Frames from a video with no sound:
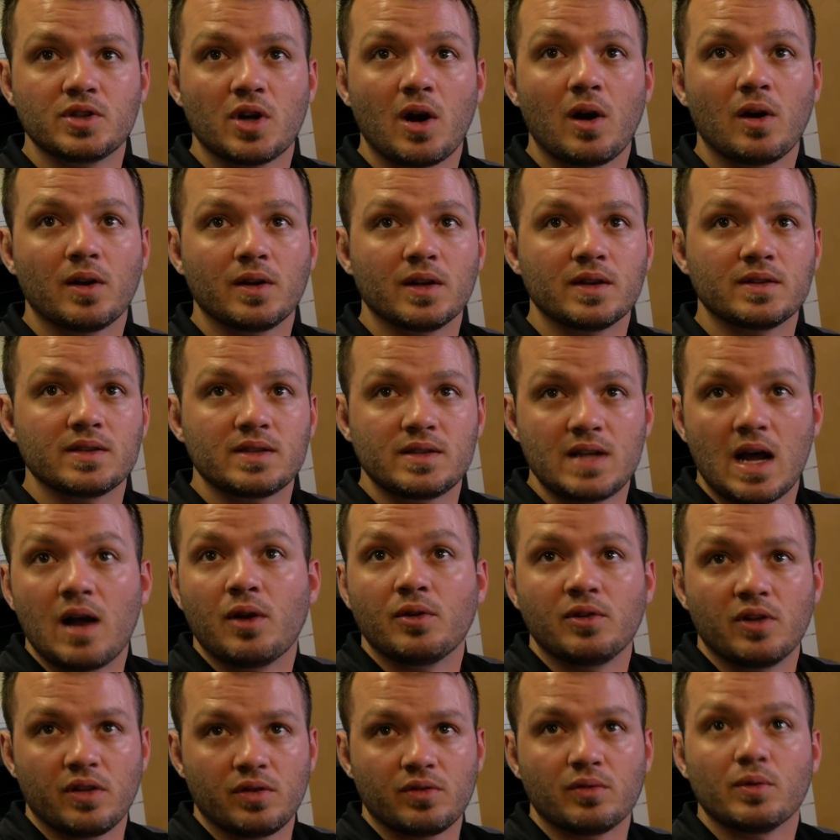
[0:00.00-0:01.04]
targets
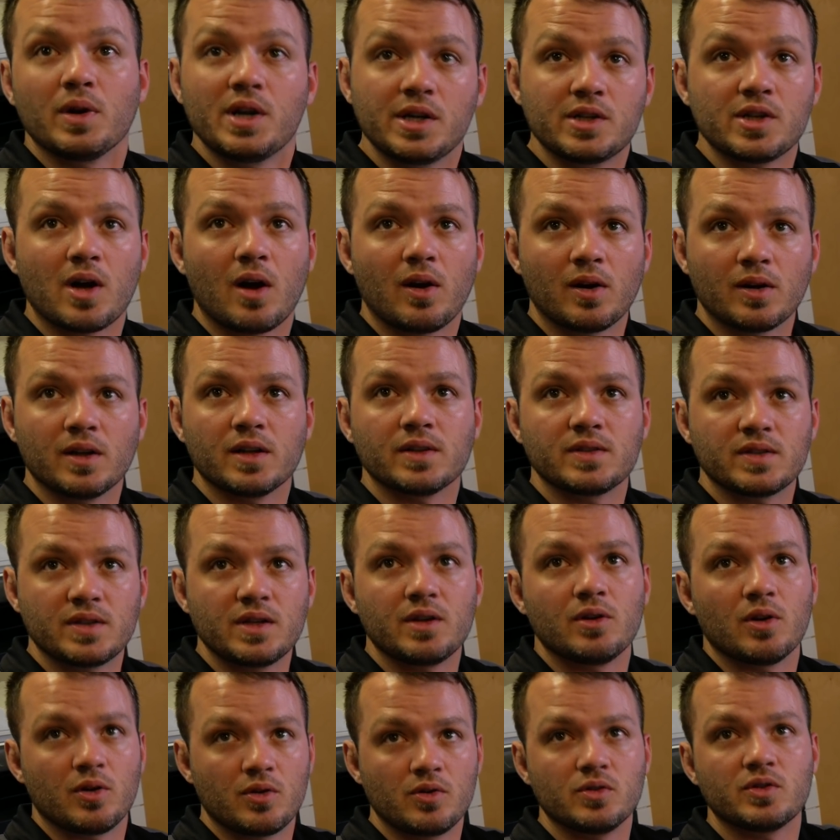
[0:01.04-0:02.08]
down to 3 targets
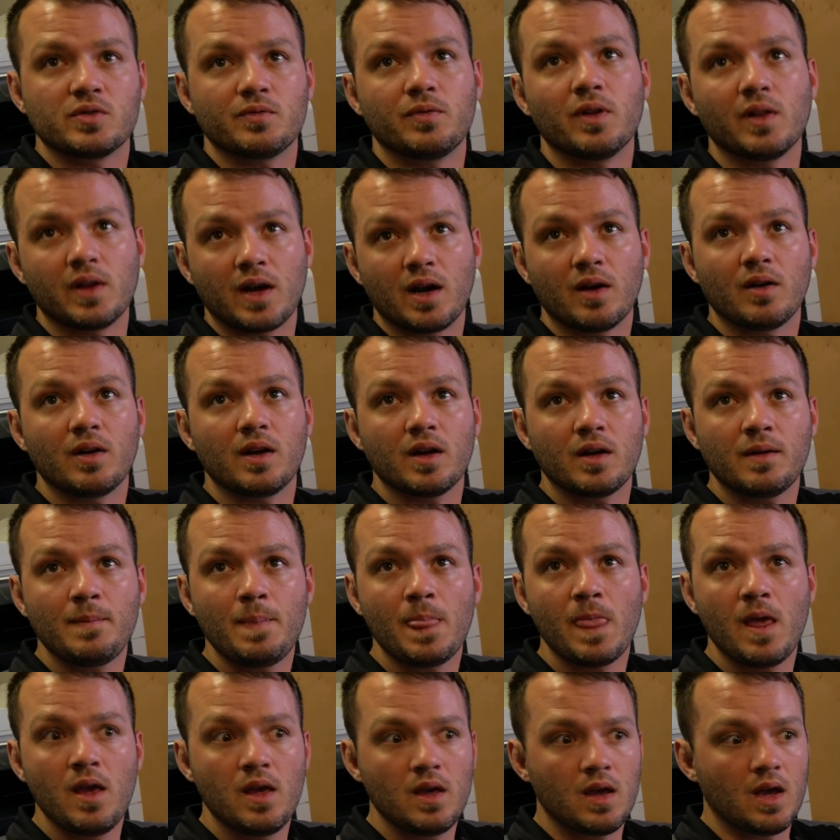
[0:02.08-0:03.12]
in your useful area.
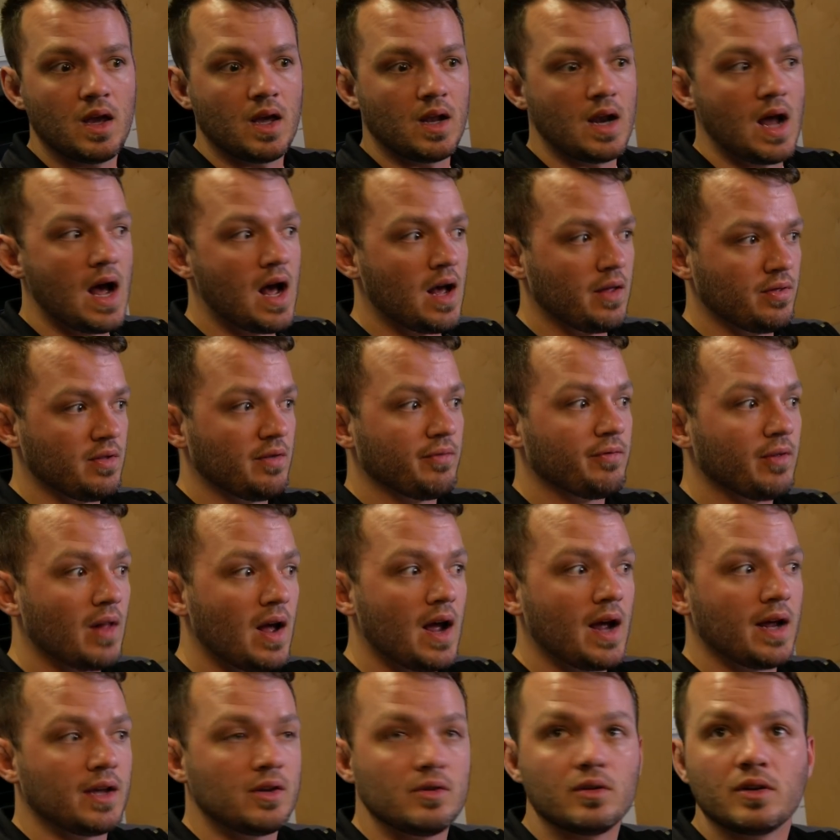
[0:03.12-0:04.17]
And on the
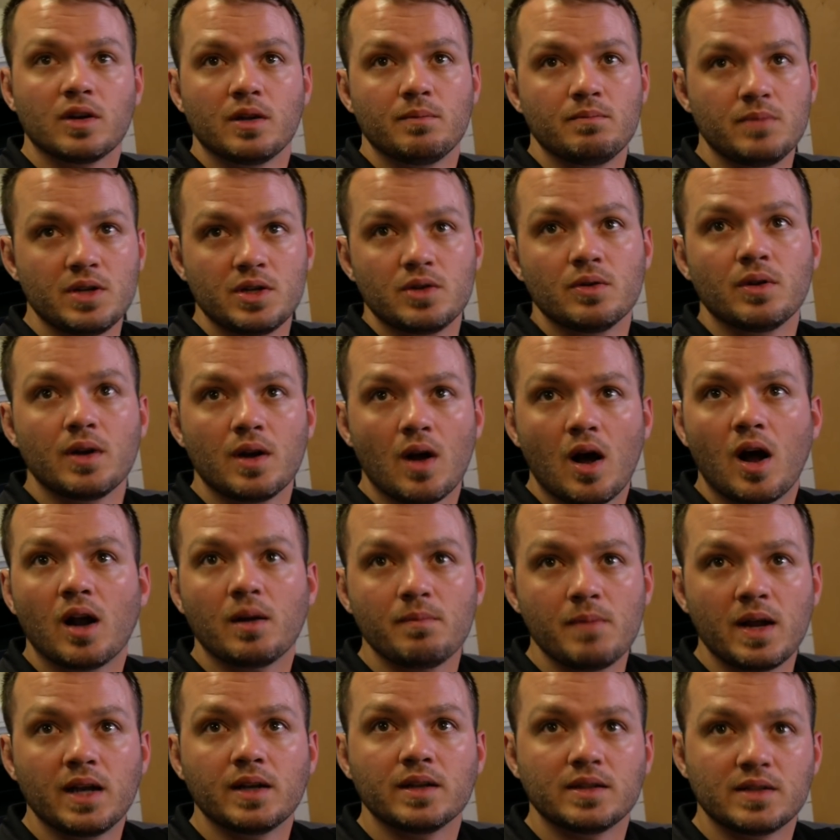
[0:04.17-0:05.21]
fly, you can be doing
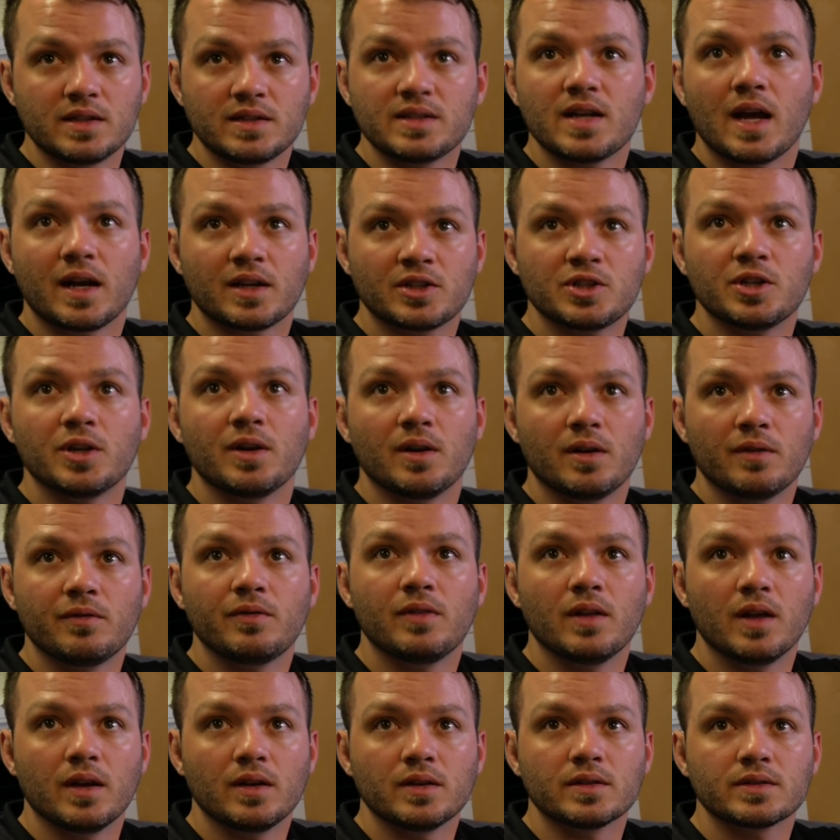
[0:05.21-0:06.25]
automated detection of
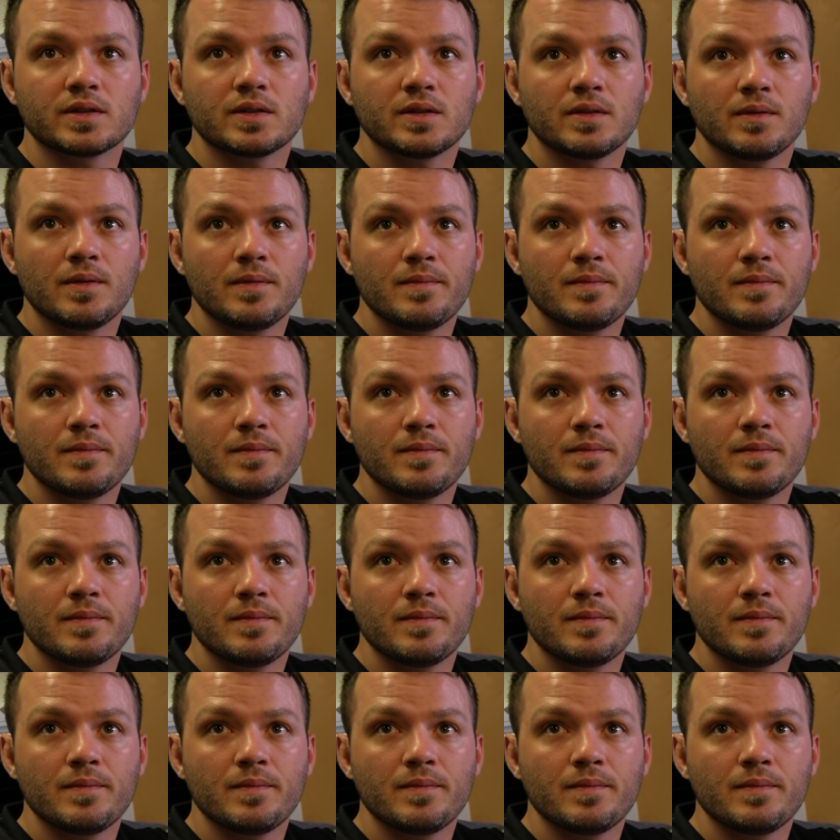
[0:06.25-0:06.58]
things.